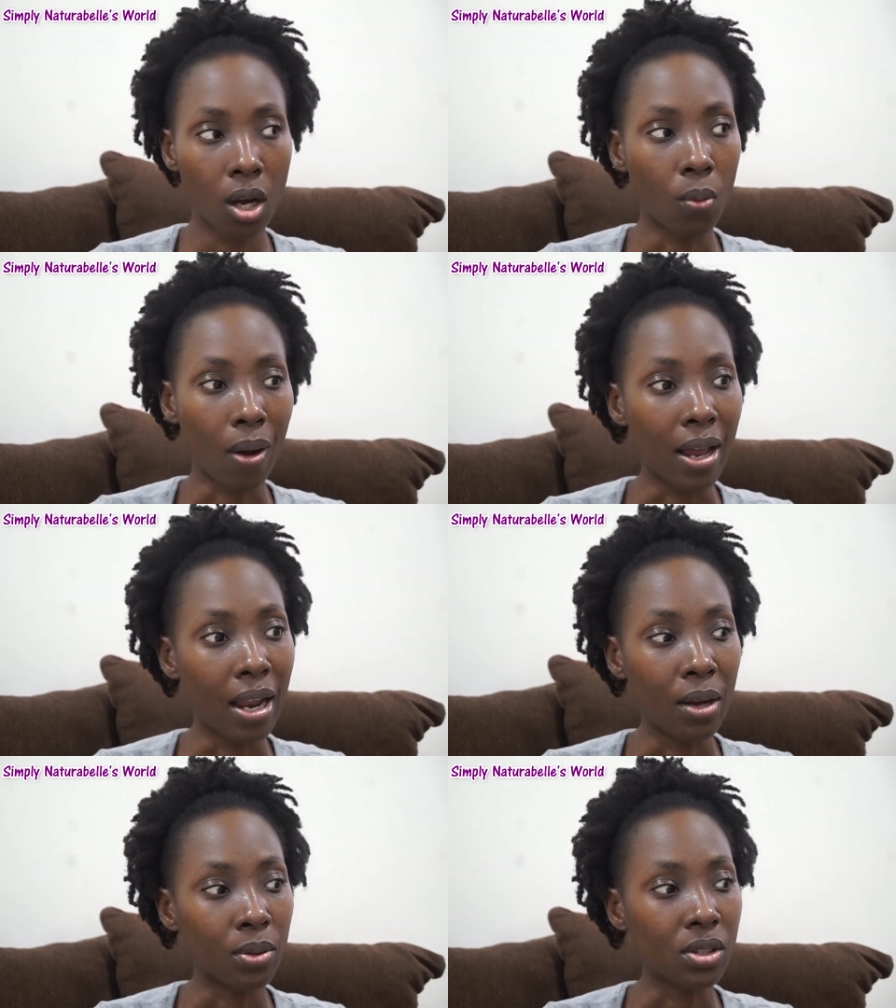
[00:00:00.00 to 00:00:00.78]
while
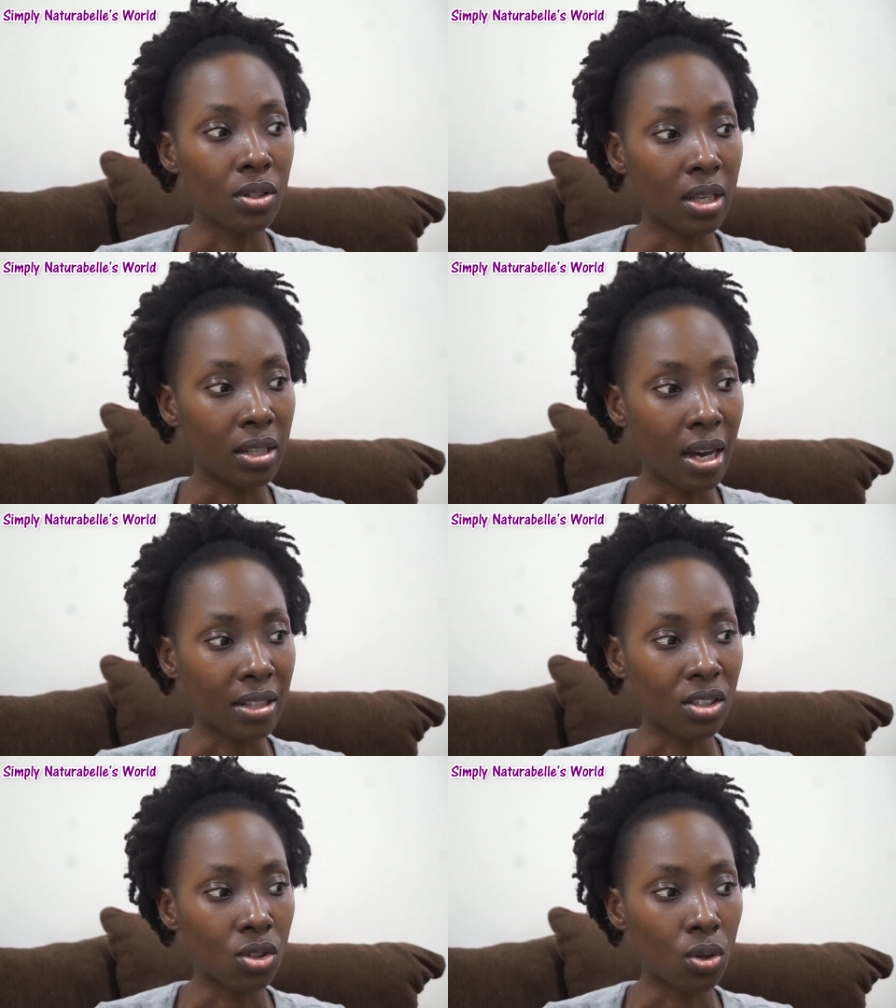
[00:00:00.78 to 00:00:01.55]
I was in
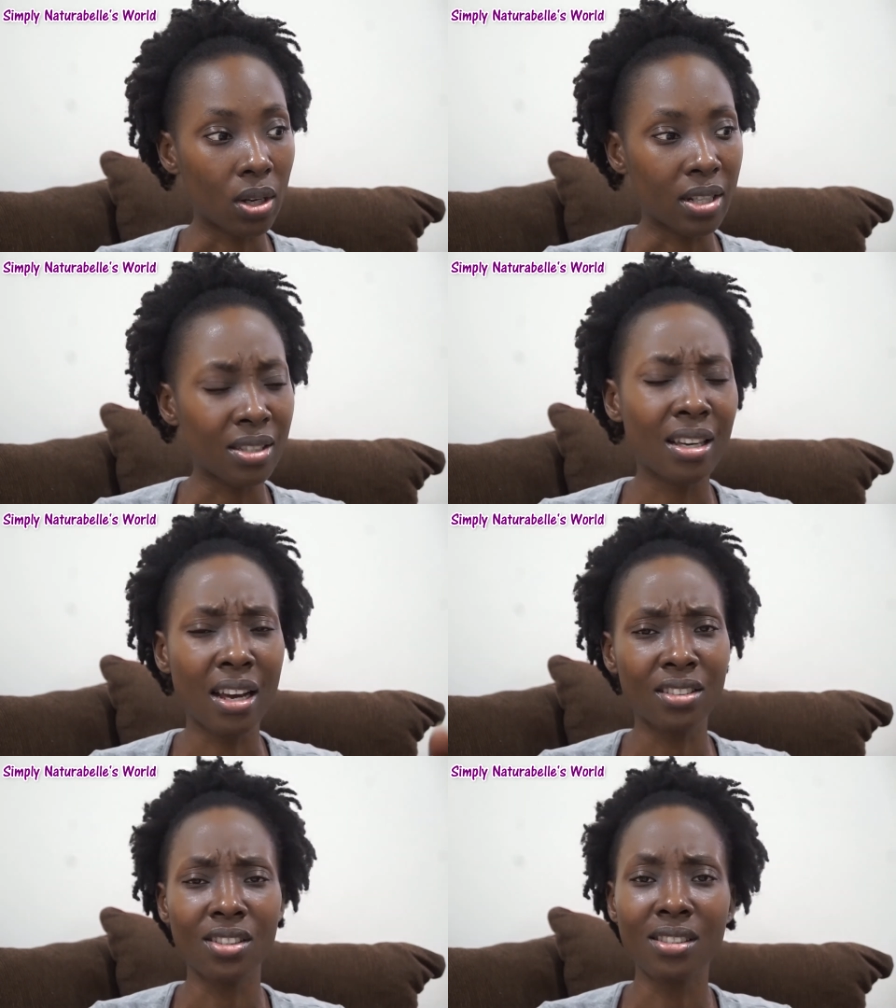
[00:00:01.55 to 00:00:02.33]
that store and I said I
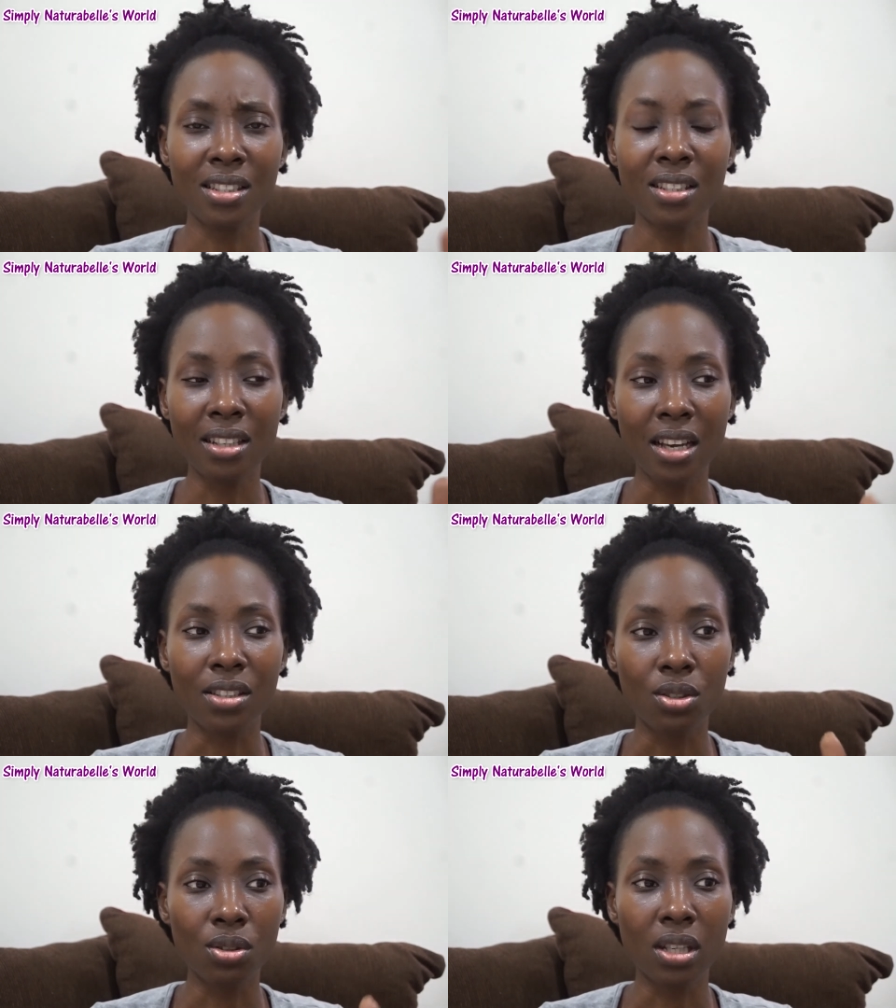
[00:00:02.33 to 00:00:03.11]
just need to get
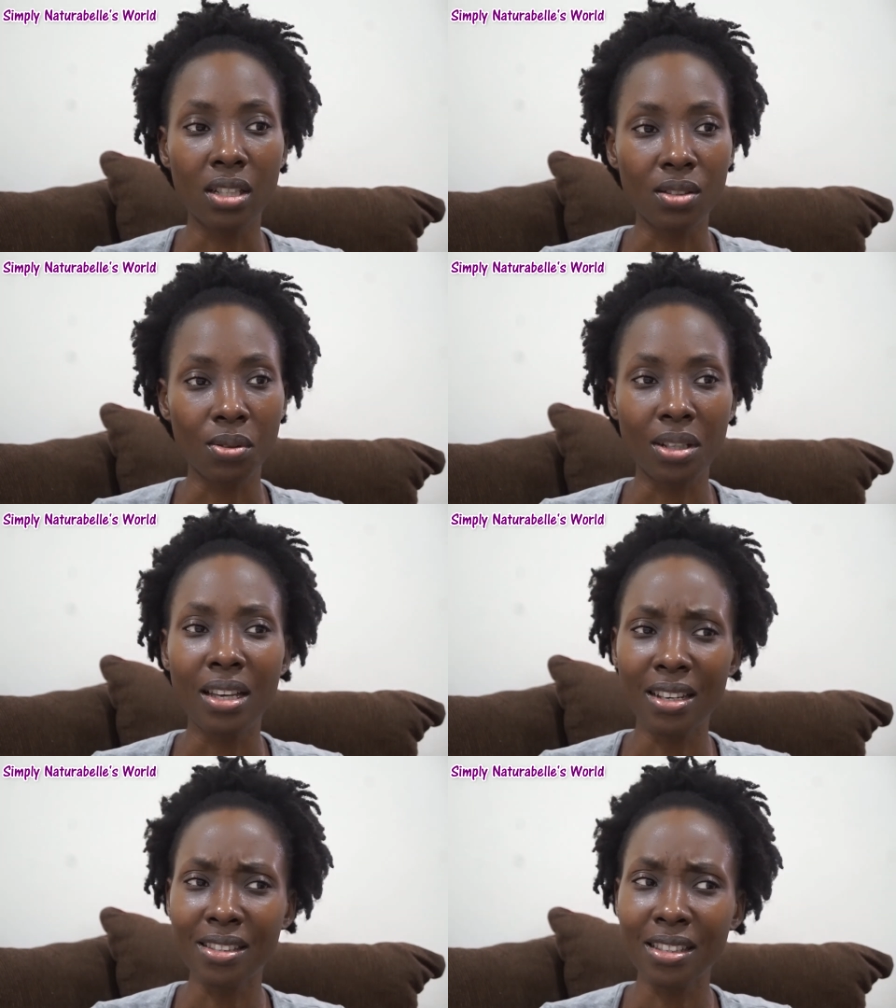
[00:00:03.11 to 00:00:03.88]
two things quickly
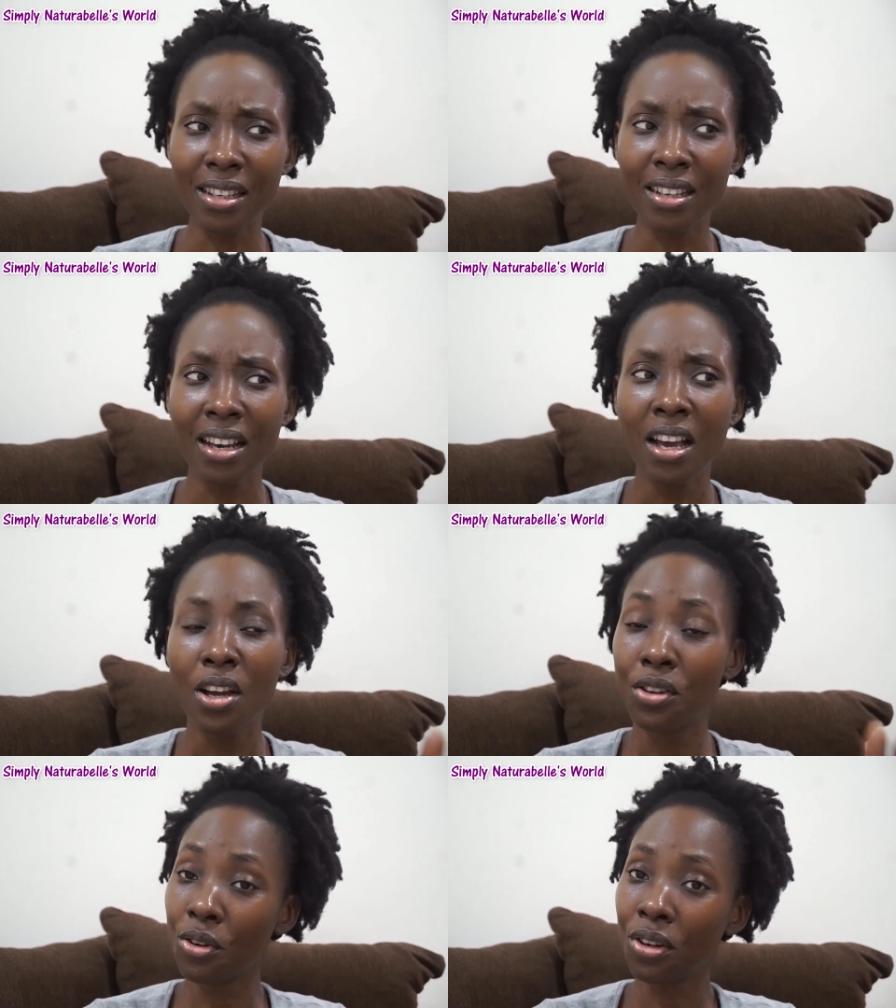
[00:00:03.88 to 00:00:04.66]
I said
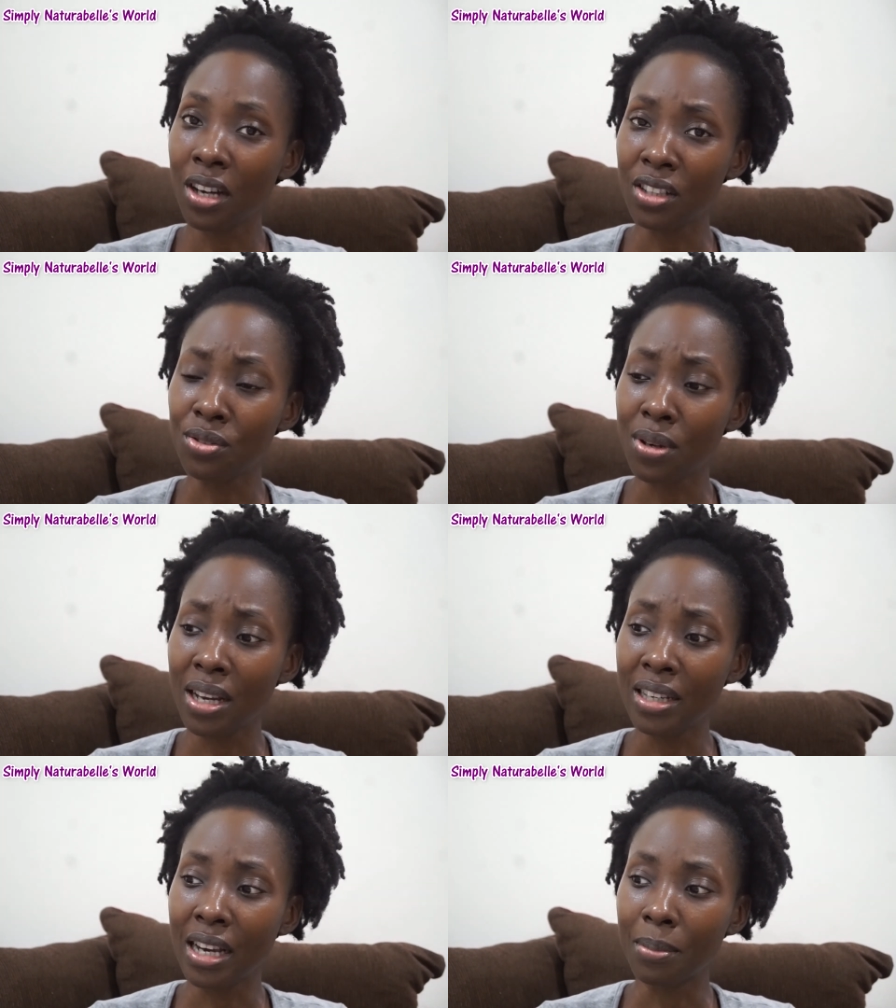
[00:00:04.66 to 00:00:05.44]
no not
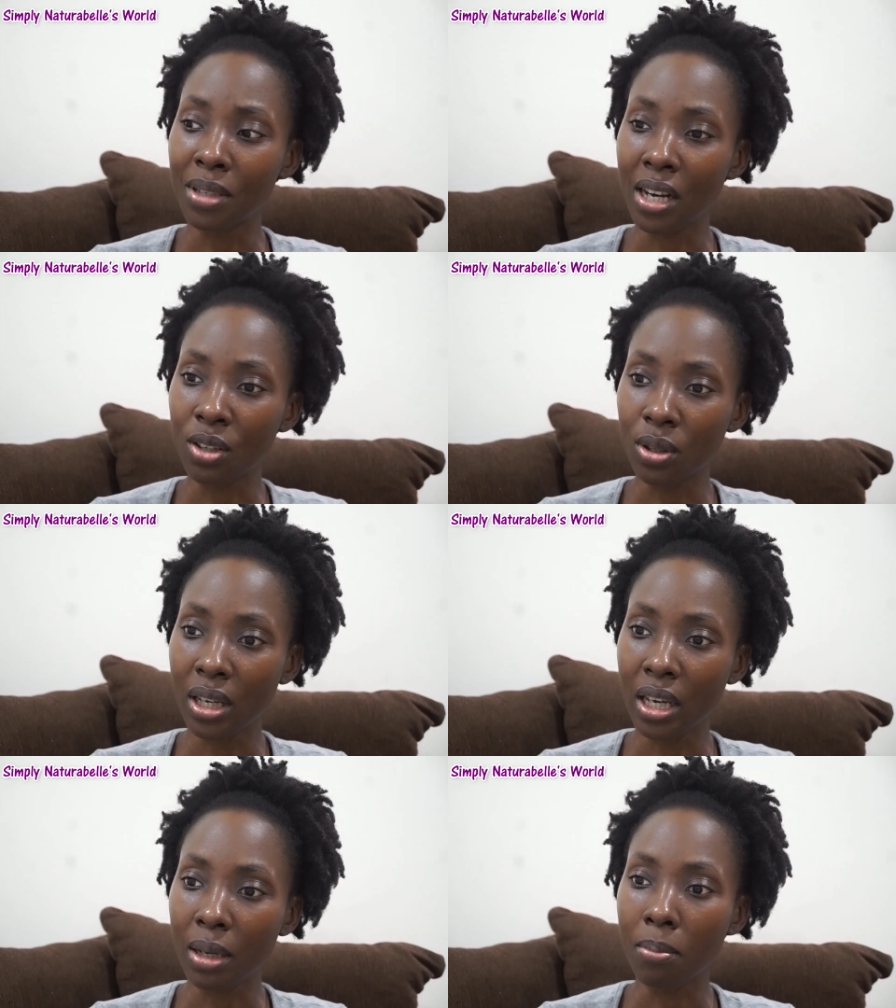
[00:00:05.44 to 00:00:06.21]
really I'm not
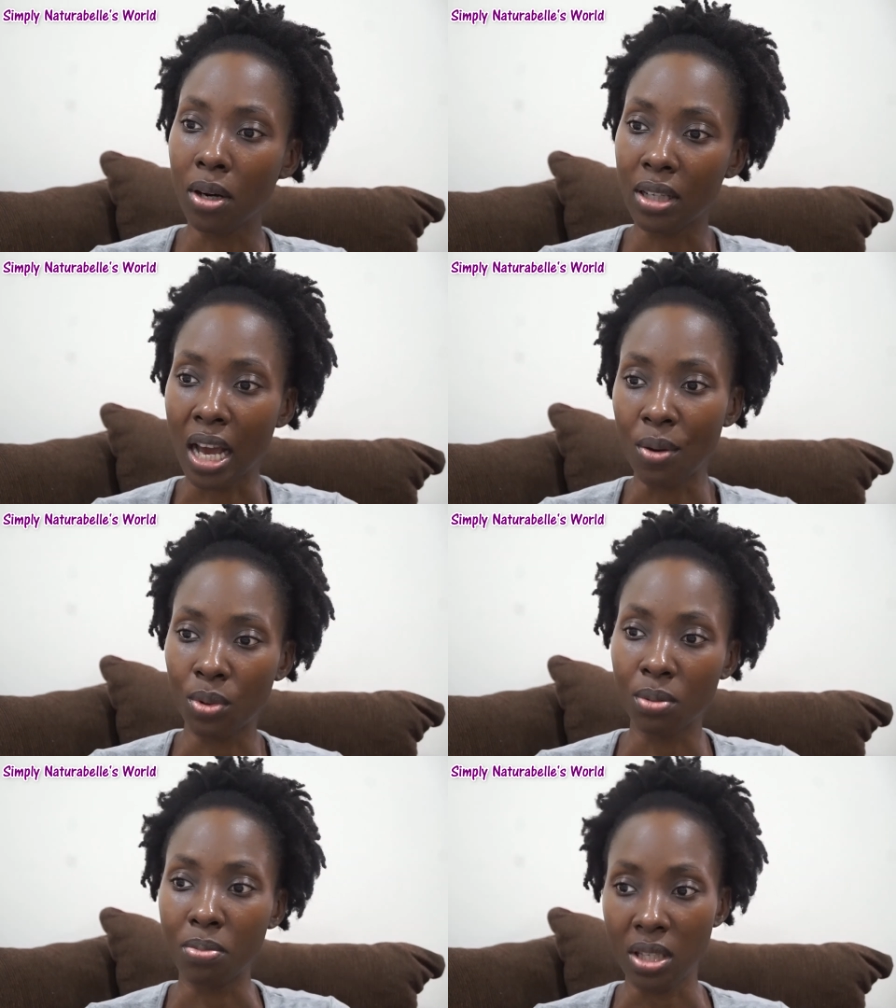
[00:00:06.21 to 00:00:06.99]
okay but I
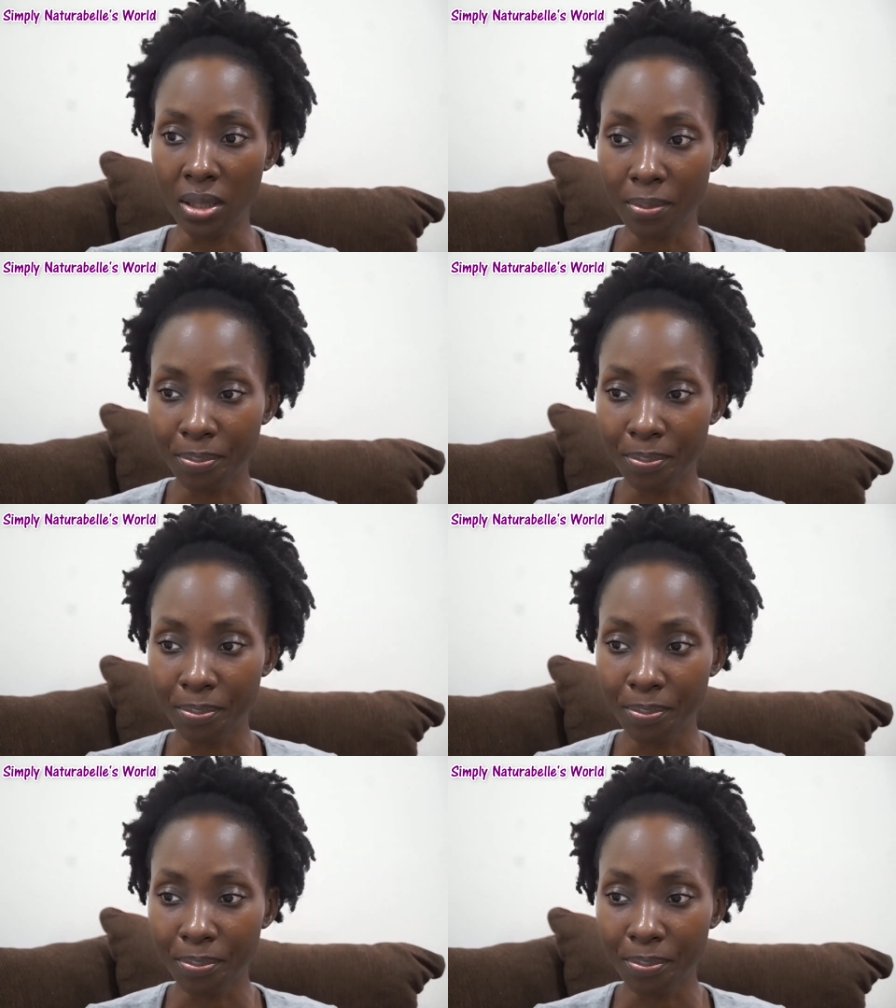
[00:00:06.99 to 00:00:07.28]
will be